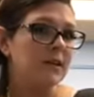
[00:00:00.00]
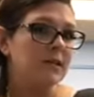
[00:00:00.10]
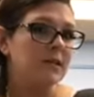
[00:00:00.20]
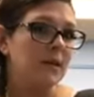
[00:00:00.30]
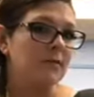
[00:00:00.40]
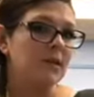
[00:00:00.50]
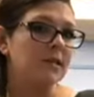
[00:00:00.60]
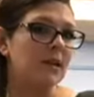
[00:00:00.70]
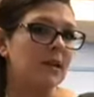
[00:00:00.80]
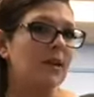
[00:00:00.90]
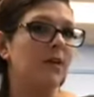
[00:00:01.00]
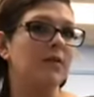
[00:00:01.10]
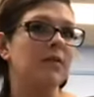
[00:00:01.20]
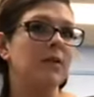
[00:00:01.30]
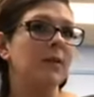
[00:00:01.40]
So I'm just going to go
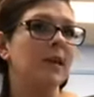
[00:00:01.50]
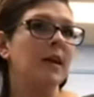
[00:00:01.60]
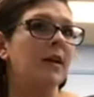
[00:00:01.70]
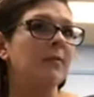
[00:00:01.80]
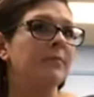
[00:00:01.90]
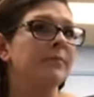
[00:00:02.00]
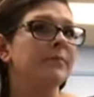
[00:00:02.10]
through here